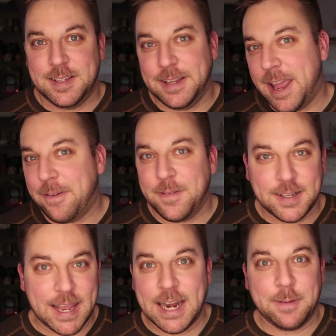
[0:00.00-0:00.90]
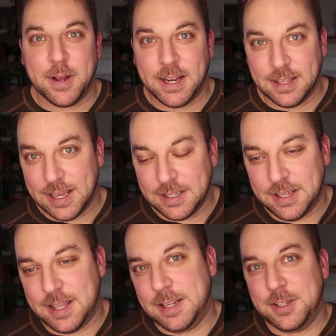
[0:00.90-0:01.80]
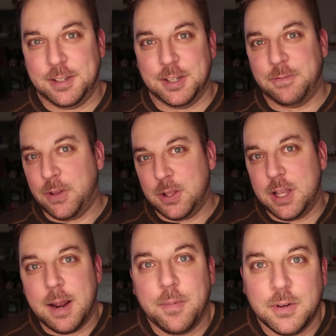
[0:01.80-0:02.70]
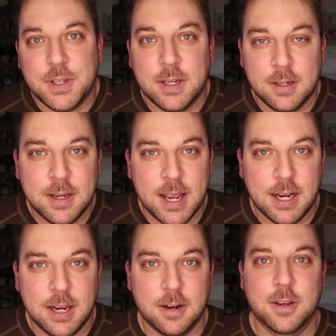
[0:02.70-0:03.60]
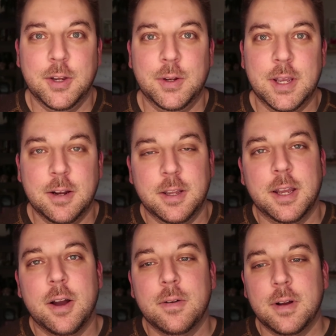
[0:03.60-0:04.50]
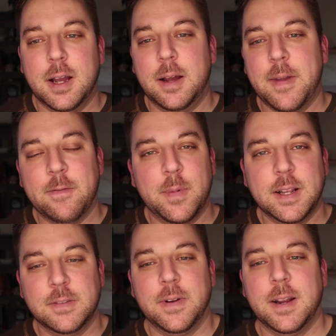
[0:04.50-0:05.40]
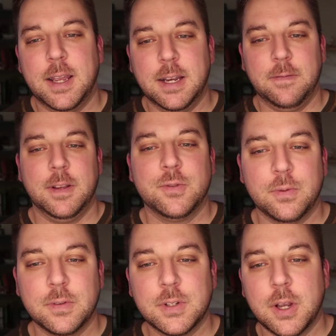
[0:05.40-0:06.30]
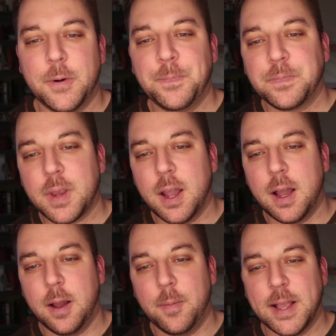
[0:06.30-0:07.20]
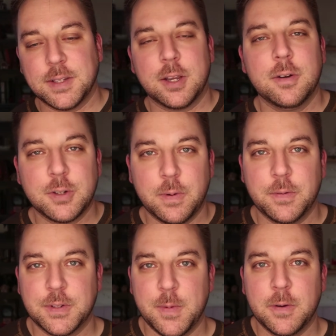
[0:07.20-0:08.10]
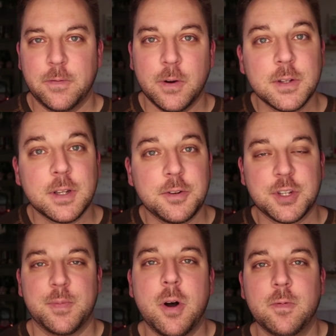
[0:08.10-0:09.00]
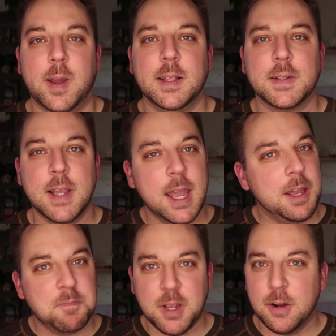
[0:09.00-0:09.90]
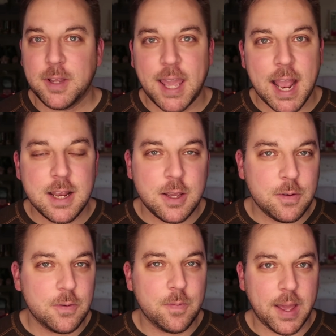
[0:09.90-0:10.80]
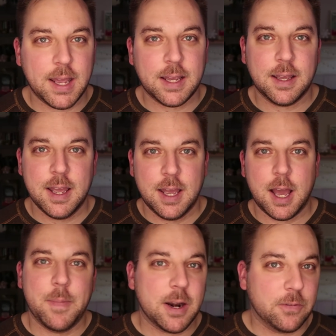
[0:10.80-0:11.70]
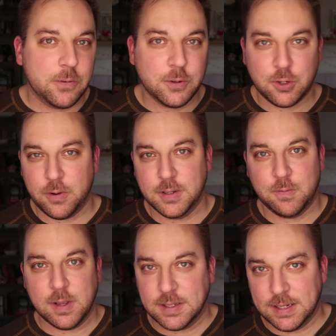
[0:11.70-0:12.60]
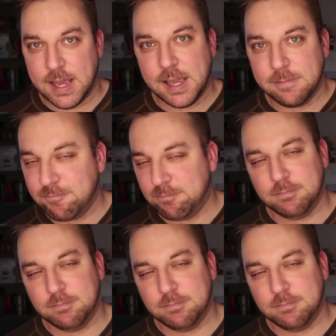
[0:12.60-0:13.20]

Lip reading: to anybody that's just fill in the numbers and here you go. Everybody's very individual. So as a coach, we will focus on your small wins. Can you make a better food choice once a day?